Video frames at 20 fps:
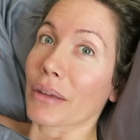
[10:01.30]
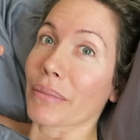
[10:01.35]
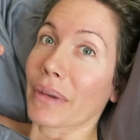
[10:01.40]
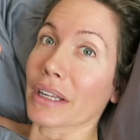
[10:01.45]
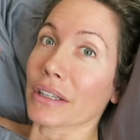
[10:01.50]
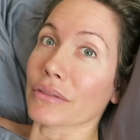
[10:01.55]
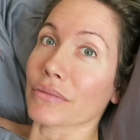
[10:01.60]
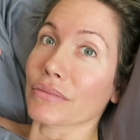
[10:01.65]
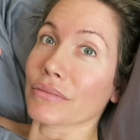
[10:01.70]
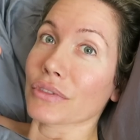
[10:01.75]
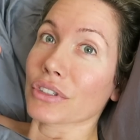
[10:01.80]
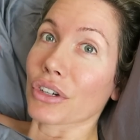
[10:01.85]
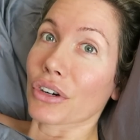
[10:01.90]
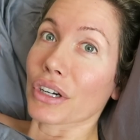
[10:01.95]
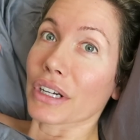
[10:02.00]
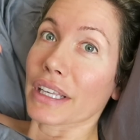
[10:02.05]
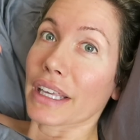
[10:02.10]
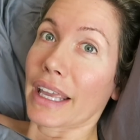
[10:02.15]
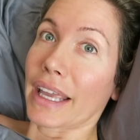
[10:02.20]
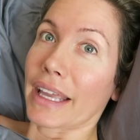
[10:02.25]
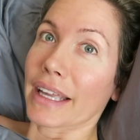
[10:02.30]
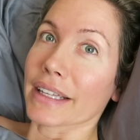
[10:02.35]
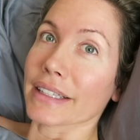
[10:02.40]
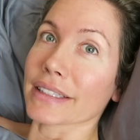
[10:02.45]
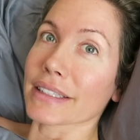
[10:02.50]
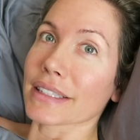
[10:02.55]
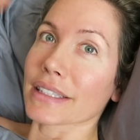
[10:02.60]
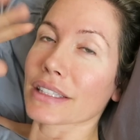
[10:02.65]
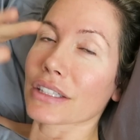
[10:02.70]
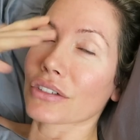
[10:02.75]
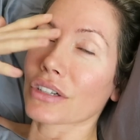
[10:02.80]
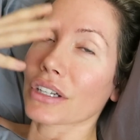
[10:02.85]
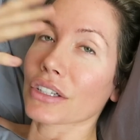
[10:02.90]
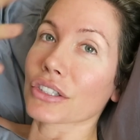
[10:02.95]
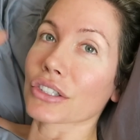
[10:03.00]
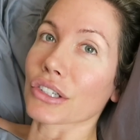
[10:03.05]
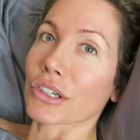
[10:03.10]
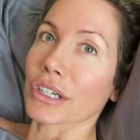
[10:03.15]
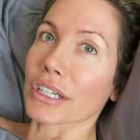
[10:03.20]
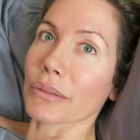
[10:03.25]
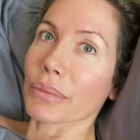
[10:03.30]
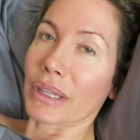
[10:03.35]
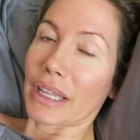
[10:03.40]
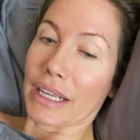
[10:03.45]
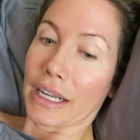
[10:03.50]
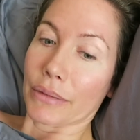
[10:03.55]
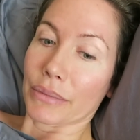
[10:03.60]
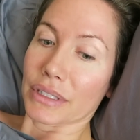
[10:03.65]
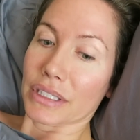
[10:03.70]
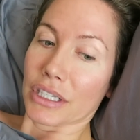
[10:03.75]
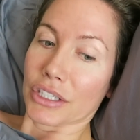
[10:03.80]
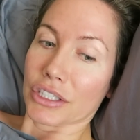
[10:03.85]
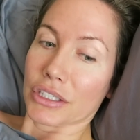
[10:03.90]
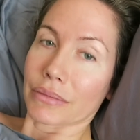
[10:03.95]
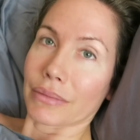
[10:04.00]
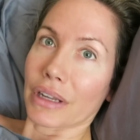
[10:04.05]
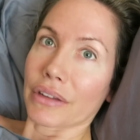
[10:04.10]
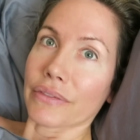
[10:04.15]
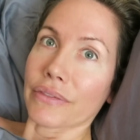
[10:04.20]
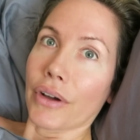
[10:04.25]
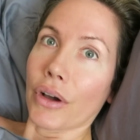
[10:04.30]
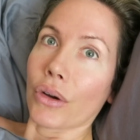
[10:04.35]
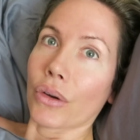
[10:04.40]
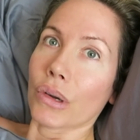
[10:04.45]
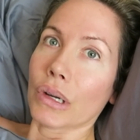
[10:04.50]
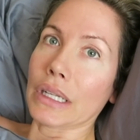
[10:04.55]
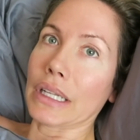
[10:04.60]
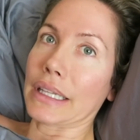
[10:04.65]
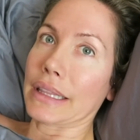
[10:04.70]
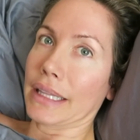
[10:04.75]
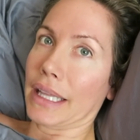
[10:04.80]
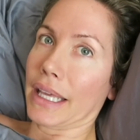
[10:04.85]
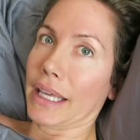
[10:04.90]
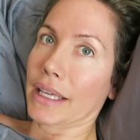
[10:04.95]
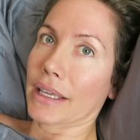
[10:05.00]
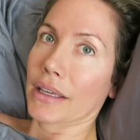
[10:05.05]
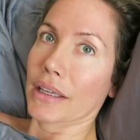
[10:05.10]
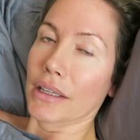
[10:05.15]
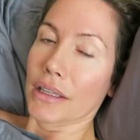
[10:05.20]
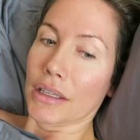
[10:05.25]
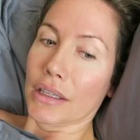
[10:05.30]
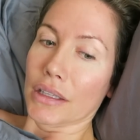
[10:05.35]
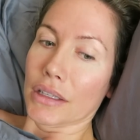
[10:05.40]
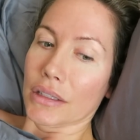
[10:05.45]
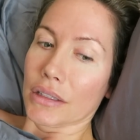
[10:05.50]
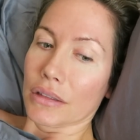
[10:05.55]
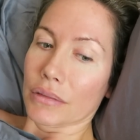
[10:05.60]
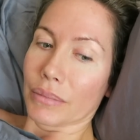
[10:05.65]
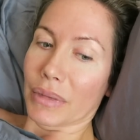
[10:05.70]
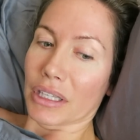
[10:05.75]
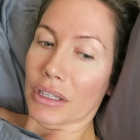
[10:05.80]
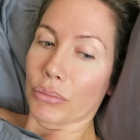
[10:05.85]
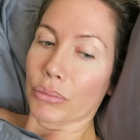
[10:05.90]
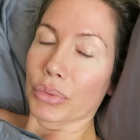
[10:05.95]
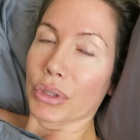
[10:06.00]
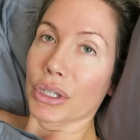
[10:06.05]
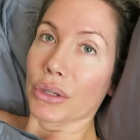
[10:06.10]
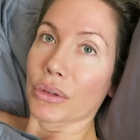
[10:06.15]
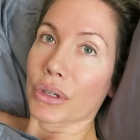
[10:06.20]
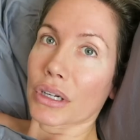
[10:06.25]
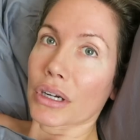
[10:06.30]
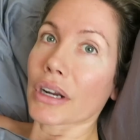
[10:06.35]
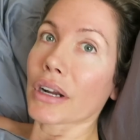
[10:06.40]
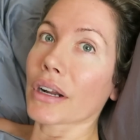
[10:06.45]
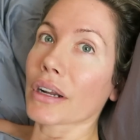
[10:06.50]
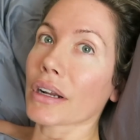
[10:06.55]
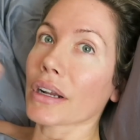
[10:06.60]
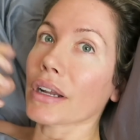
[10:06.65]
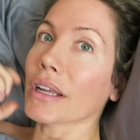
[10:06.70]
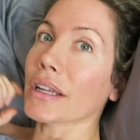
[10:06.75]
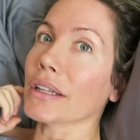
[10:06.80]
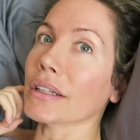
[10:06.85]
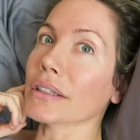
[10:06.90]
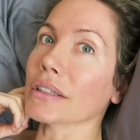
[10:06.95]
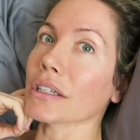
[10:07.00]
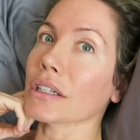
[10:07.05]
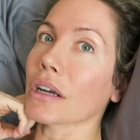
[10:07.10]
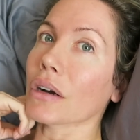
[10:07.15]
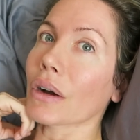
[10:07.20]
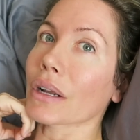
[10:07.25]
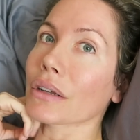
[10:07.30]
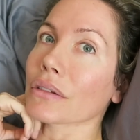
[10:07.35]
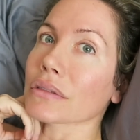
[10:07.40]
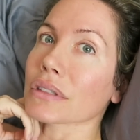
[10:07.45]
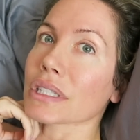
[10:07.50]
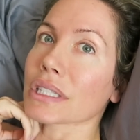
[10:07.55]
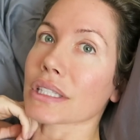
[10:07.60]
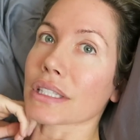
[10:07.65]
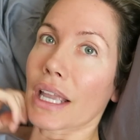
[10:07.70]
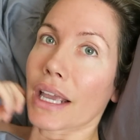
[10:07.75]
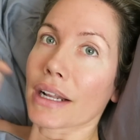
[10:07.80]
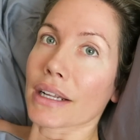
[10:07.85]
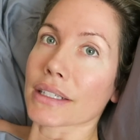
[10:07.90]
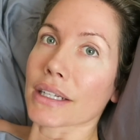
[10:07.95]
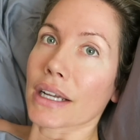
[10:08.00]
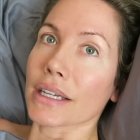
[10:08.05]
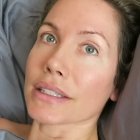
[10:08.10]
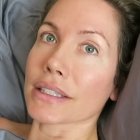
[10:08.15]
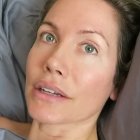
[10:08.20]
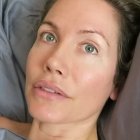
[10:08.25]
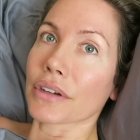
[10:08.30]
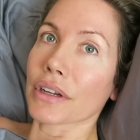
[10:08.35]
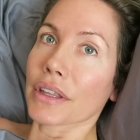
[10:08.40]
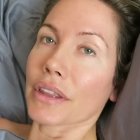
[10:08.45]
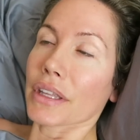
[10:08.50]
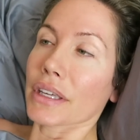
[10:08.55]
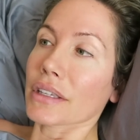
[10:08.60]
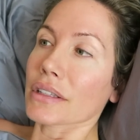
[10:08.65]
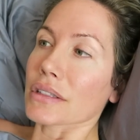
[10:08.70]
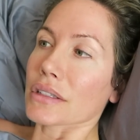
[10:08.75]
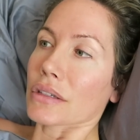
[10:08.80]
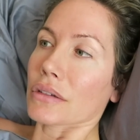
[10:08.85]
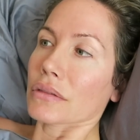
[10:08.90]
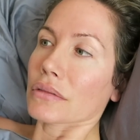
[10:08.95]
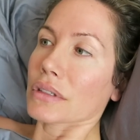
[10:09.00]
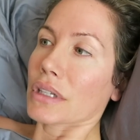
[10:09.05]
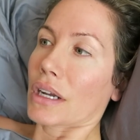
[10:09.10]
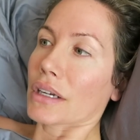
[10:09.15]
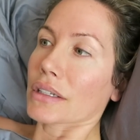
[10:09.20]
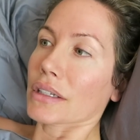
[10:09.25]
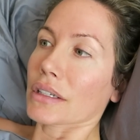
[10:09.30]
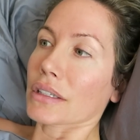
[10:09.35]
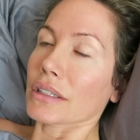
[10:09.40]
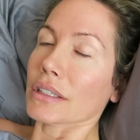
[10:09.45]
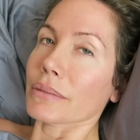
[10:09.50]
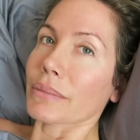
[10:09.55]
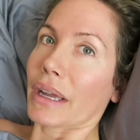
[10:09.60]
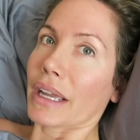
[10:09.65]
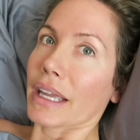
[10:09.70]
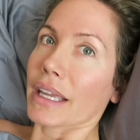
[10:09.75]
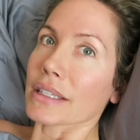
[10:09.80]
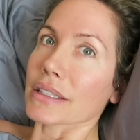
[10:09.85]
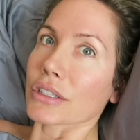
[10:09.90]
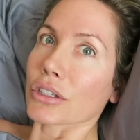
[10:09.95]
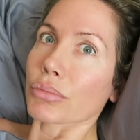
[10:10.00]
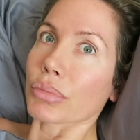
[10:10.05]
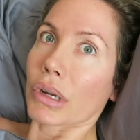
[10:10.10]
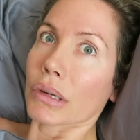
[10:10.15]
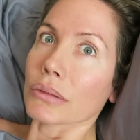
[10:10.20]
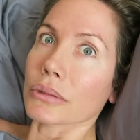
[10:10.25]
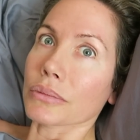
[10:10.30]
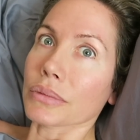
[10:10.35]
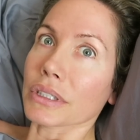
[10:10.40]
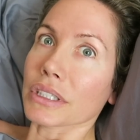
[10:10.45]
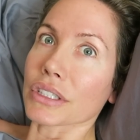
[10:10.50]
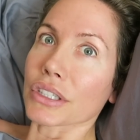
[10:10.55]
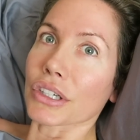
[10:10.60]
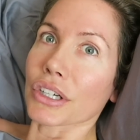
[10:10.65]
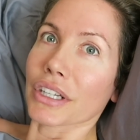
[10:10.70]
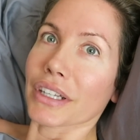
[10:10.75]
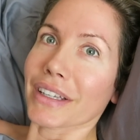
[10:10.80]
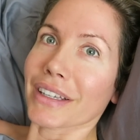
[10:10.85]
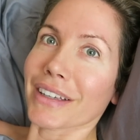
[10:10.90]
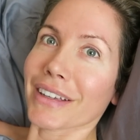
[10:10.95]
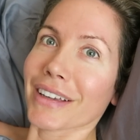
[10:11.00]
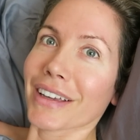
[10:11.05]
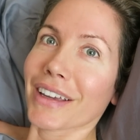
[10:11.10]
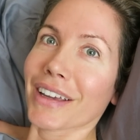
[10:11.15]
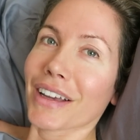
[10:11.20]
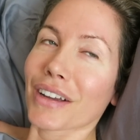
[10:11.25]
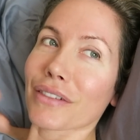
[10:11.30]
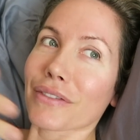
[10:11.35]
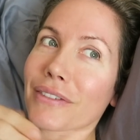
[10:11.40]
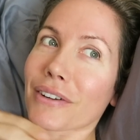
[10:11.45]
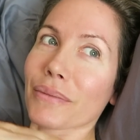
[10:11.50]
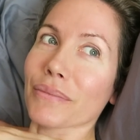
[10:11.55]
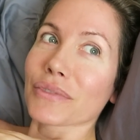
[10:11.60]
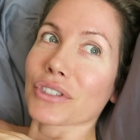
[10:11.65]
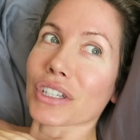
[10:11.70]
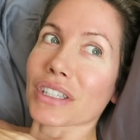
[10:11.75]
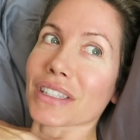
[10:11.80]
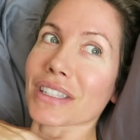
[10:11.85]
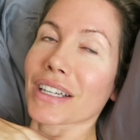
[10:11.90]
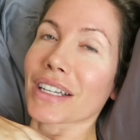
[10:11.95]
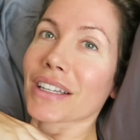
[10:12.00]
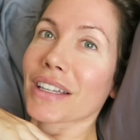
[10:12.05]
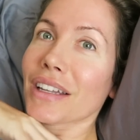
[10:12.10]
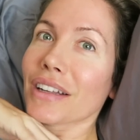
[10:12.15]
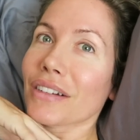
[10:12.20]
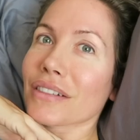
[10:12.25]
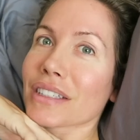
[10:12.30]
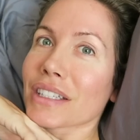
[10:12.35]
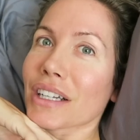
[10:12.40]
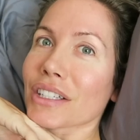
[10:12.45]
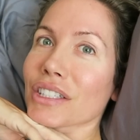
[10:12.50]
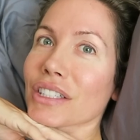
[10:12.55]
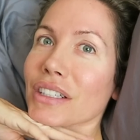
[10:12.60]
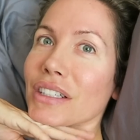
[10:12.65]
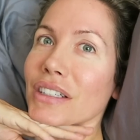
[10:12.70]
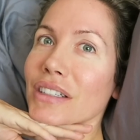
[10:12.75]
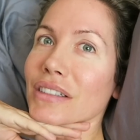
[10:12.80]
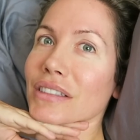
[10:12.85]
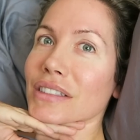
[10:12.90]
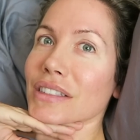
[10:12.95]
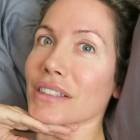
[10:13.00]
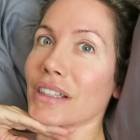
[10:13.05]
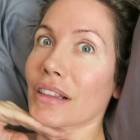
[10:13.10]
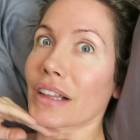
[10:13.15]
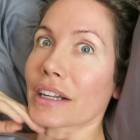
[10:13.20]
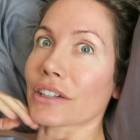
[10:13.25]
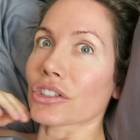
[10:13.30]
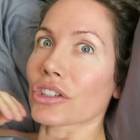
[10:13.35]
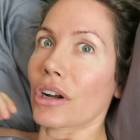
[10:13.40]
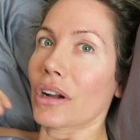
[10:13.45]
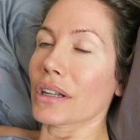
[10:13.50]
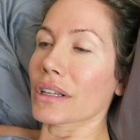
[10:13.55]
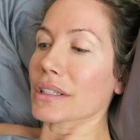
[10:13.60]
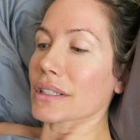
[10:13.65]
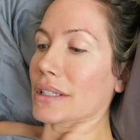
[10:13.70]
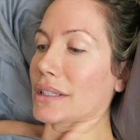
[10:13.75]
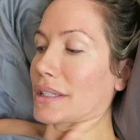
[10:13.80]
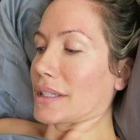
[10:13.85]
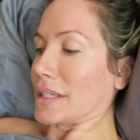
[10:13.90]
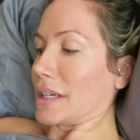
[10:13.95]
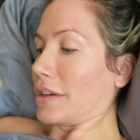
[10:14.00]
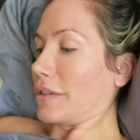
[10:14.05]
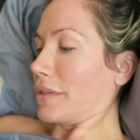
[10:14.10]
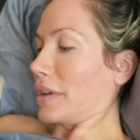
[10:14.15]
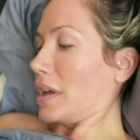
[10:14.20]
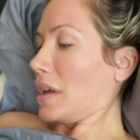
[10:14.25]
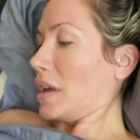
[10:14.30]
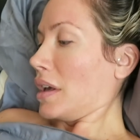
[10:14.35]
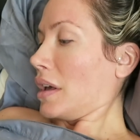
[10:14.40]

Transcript: like my dirty hands. They're not dirty, but like I've been touching my phone and like my computer, and you know, I don't sanitize everything, so technically my hands are probably dirty from just like, you know, touching electronics and stuff.